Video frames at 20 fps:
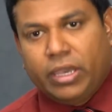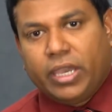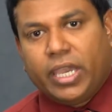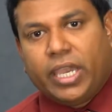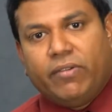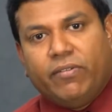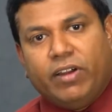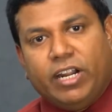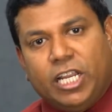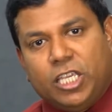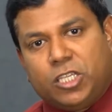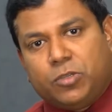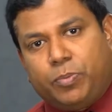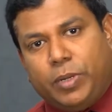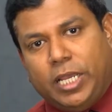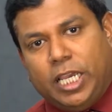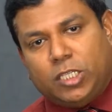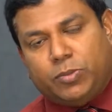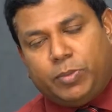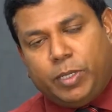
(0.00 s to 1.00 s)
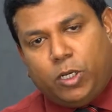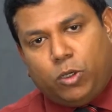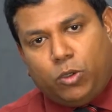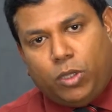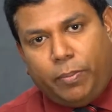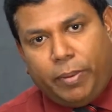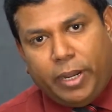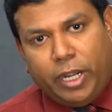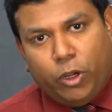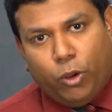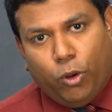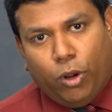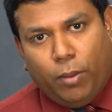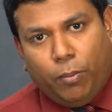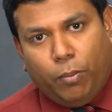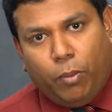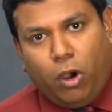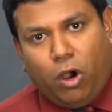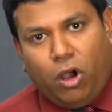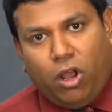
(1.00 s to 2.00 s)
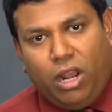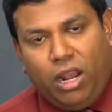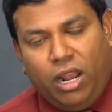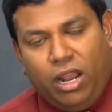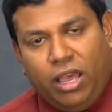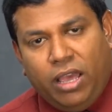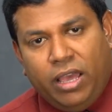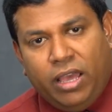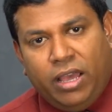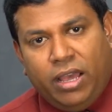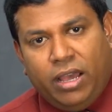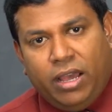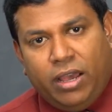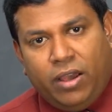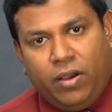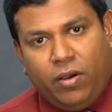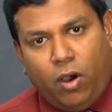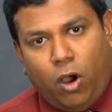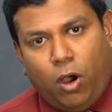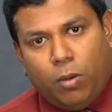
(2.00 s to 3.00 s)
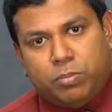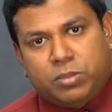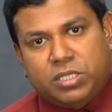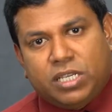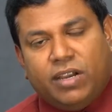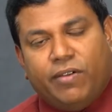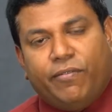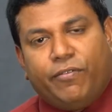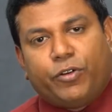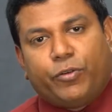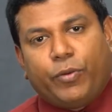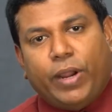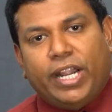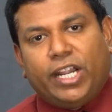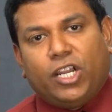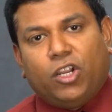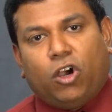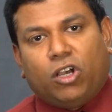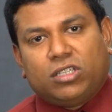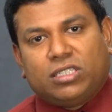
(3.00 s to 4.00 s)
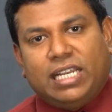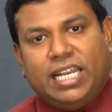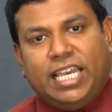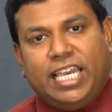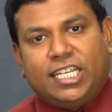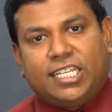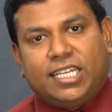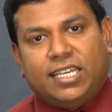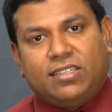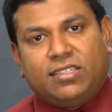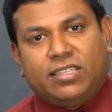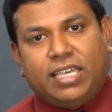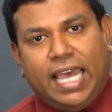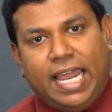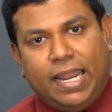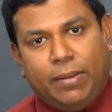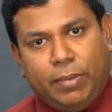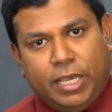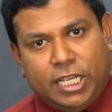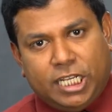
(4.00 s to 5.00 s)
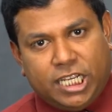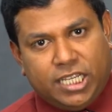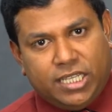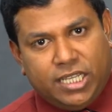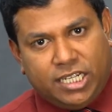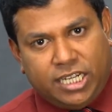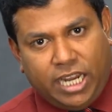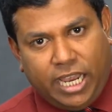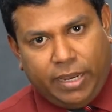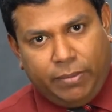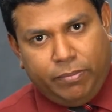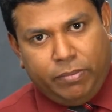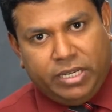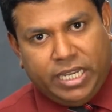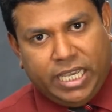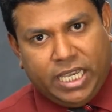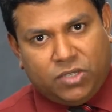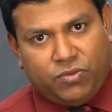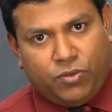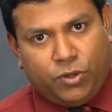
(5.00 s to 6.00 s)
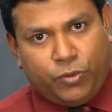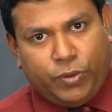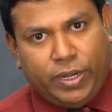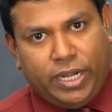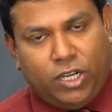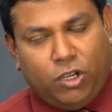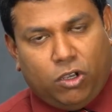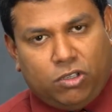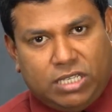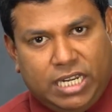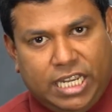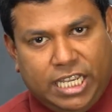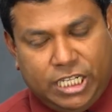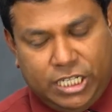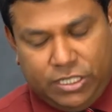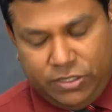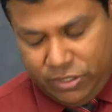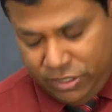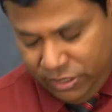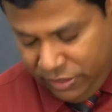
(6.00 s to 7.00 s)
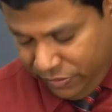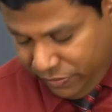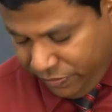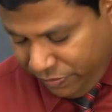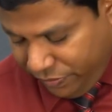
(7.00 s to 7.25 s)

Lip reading: give a displacement to the pendulum ball, observe 20 oscillations and measure the time takes for 20 oscillations.